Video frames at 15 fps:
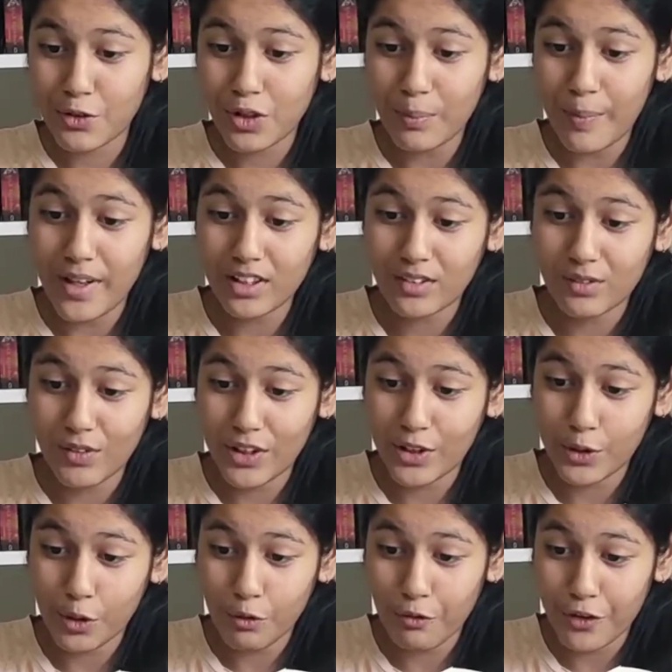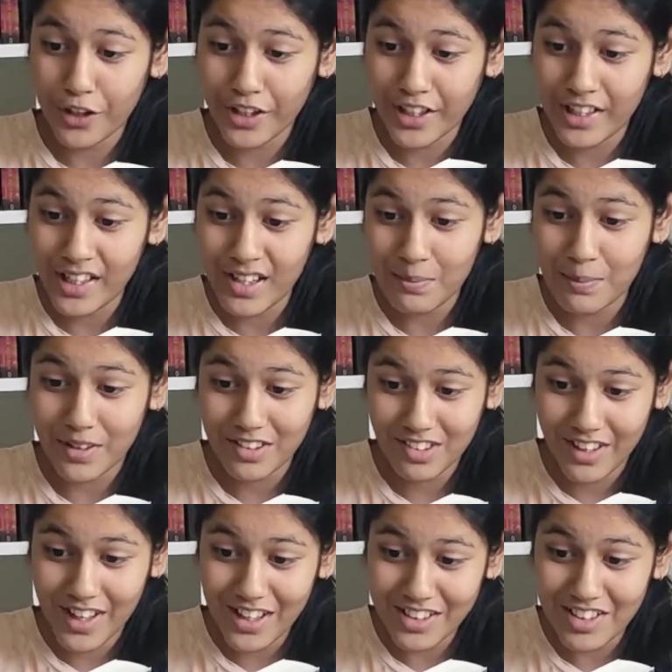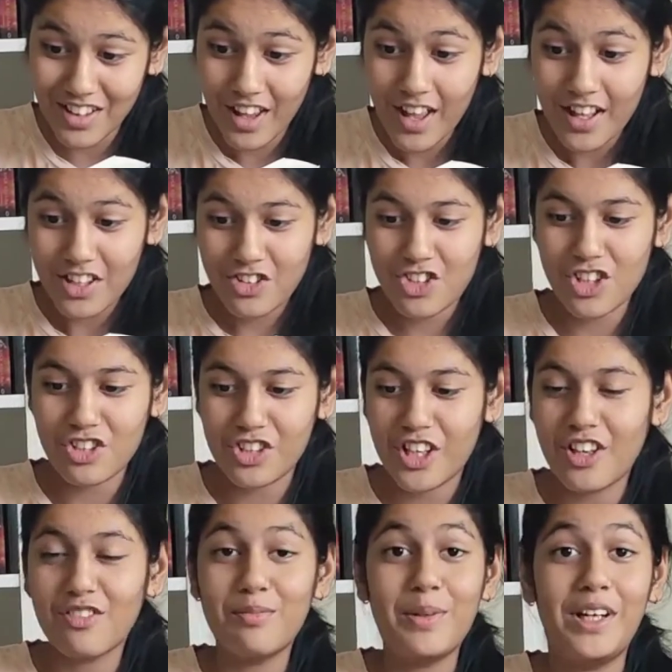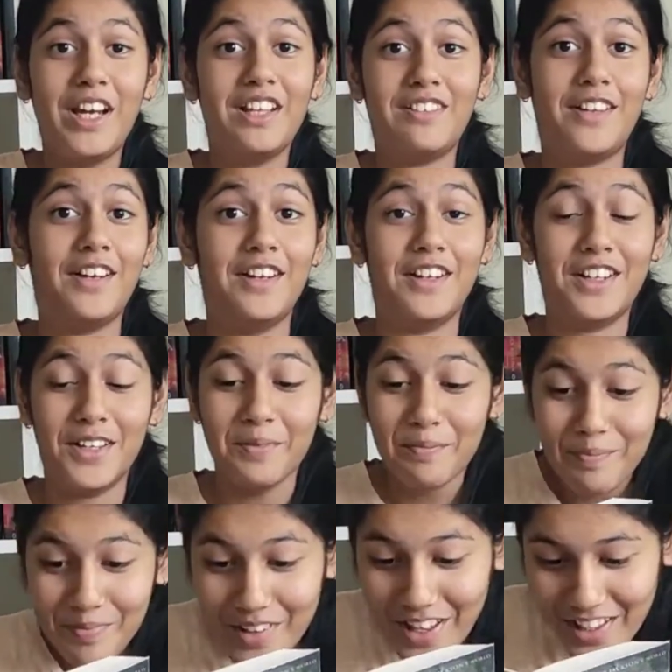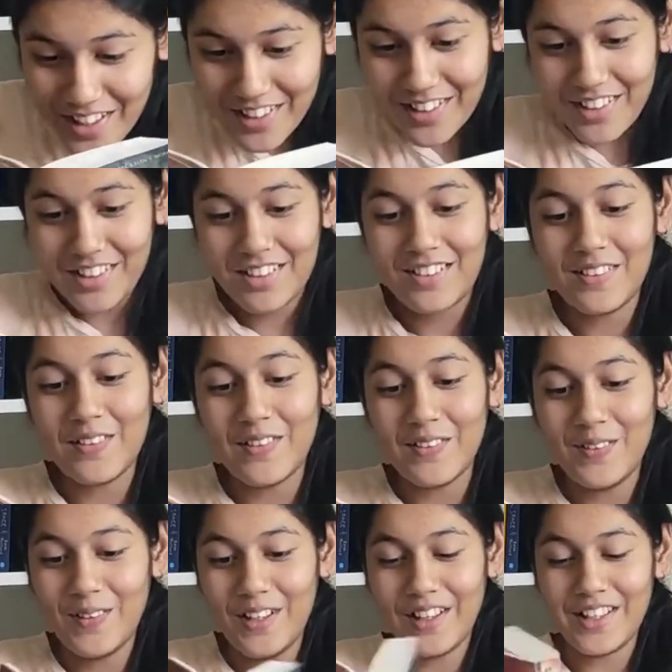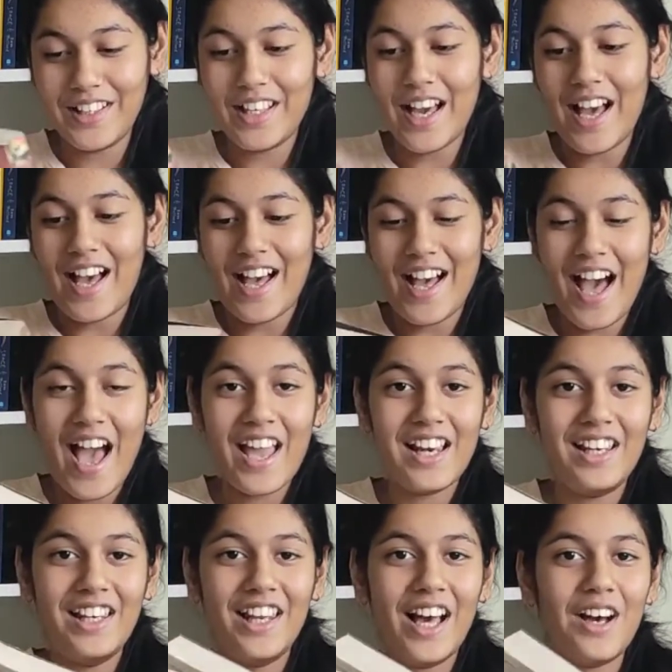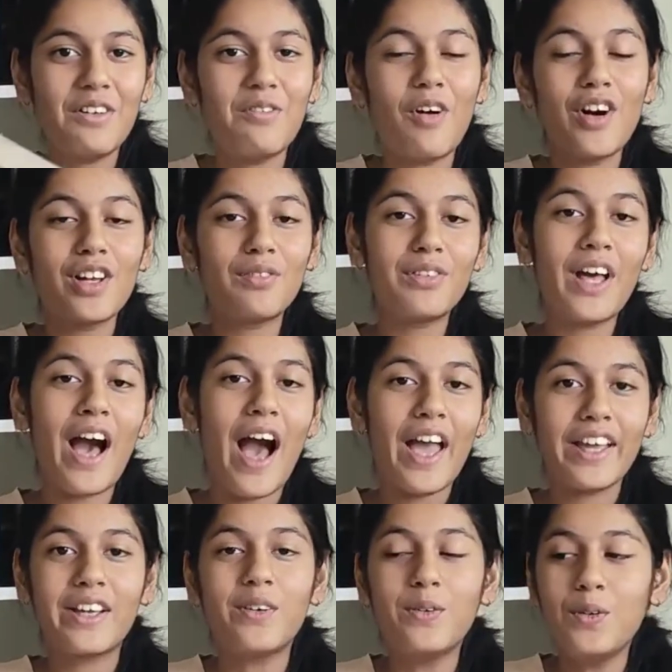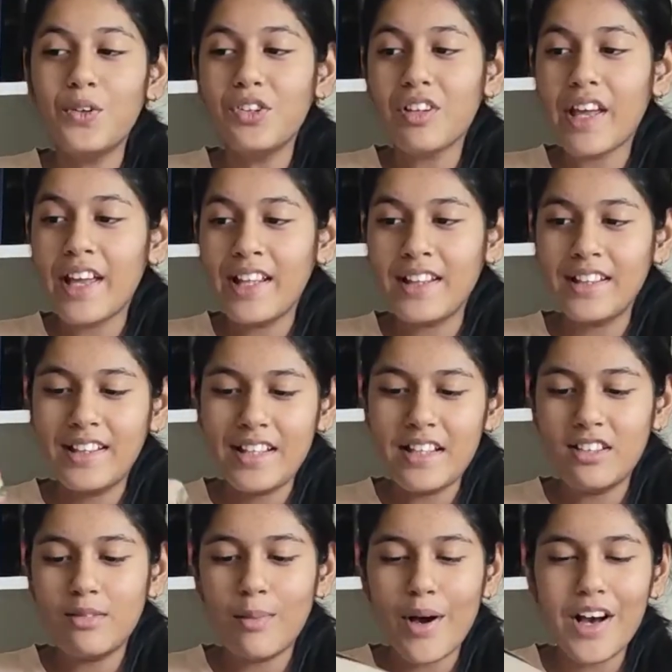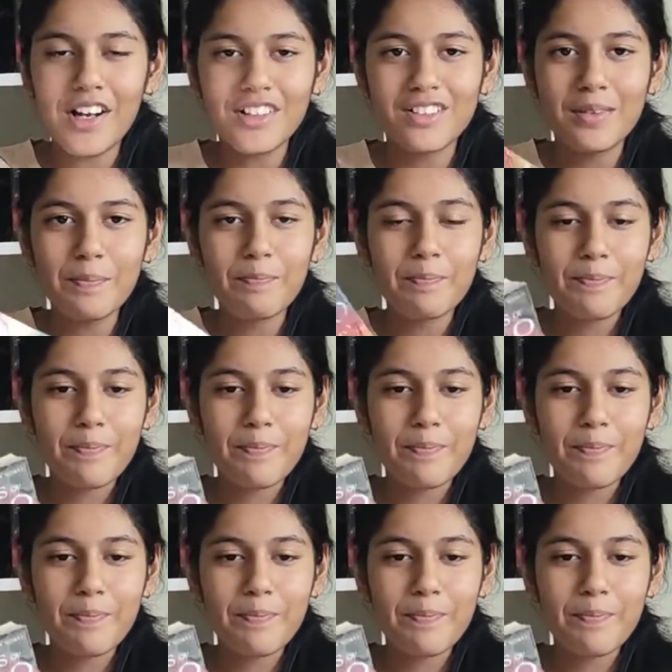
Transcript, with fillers: don't mix with Tofurky and biscuits. Just give me dessert. So uh, yeah, I love all of the haikus in these books,